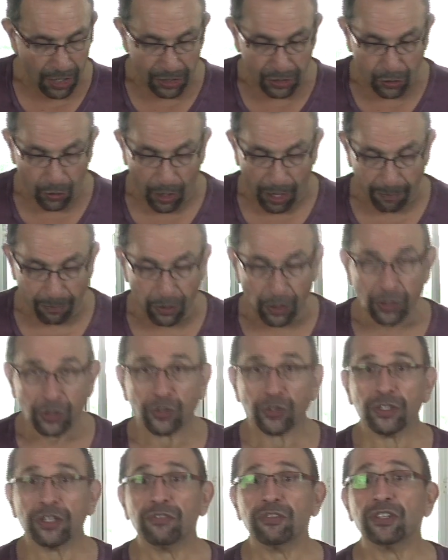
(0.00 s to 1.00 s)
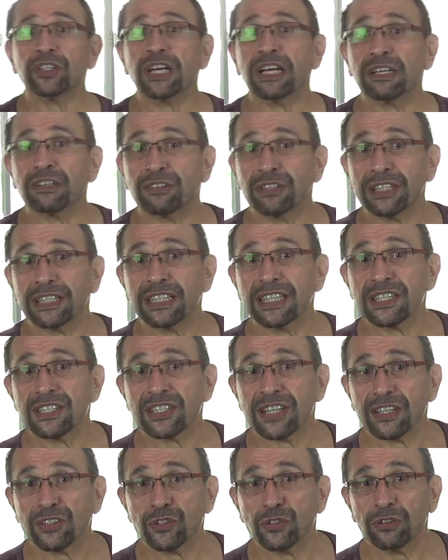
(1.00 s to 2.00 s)
So I'm going to give you the
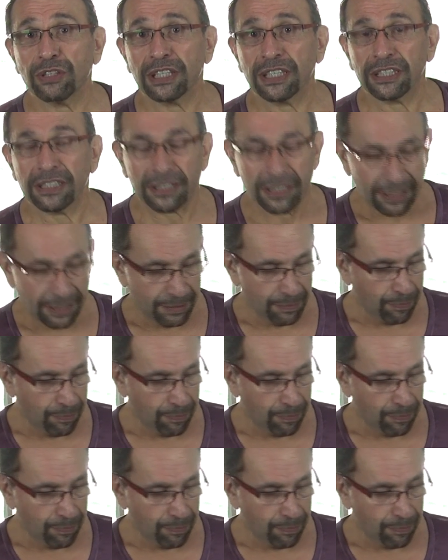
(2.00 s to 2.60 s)
ingredients that you need.